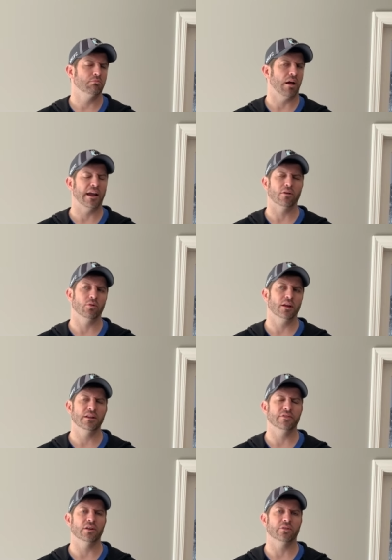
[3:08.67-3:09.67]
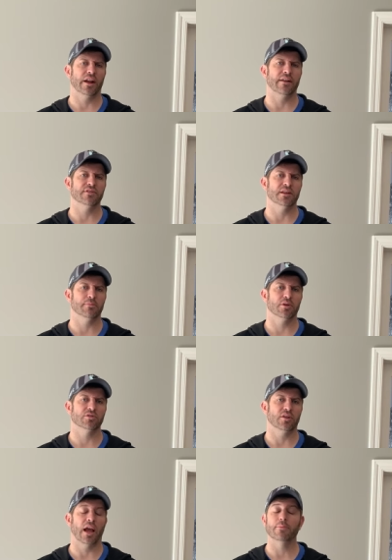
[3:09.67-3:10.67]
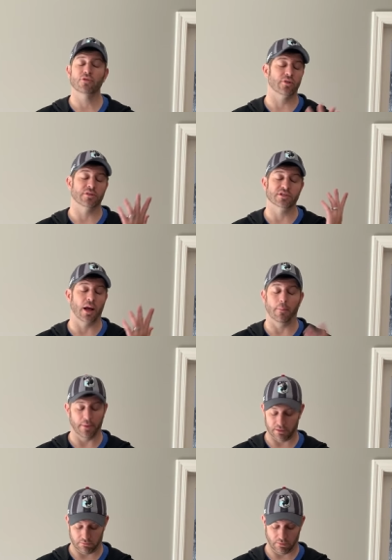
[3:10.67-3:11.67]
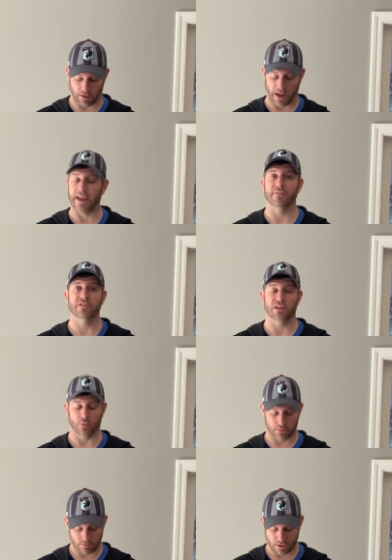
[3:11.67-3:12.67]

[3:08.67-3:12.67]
I don't know any vehicle that I've seen personally. I'm sure there's some, but I haven't seen one.